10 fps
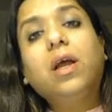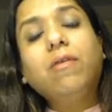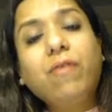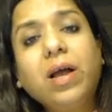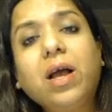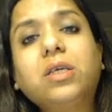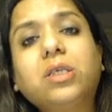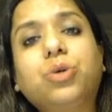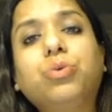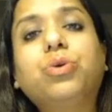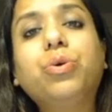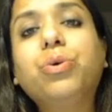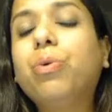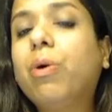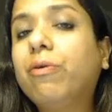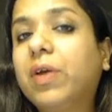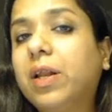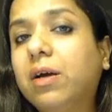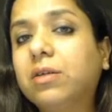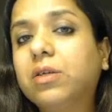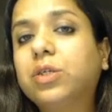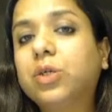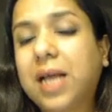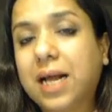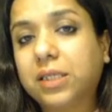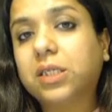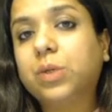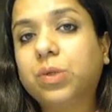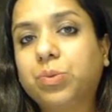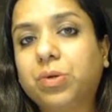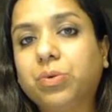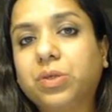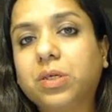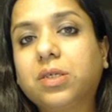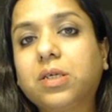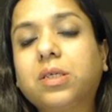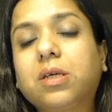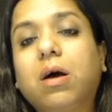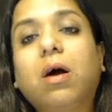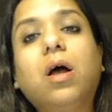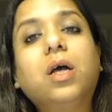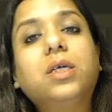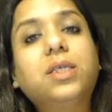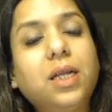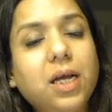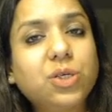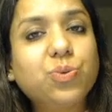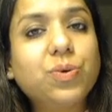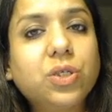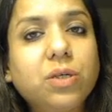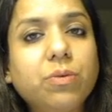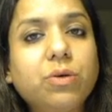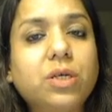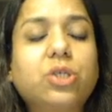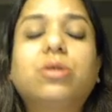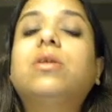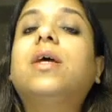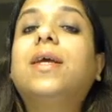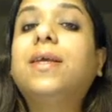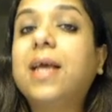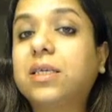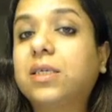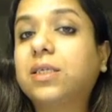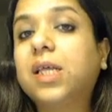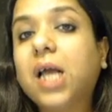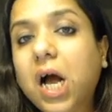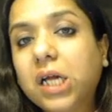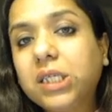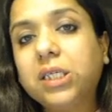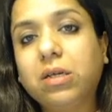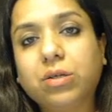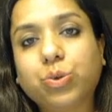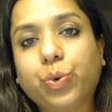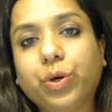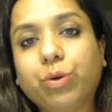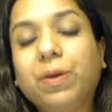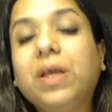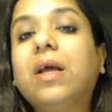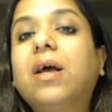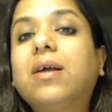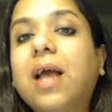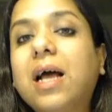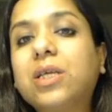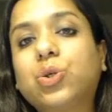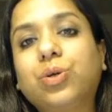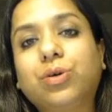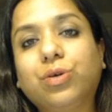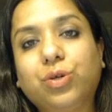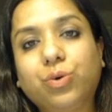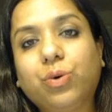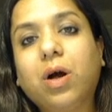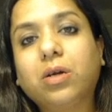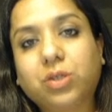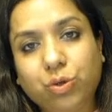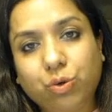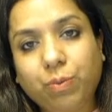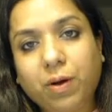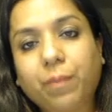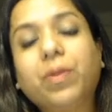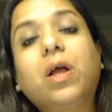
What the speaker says: If I ask you, do you know of any other cancer which produces this CDH1 gene mutation? Yes, the answer is going to be gastric adenocarcinoma.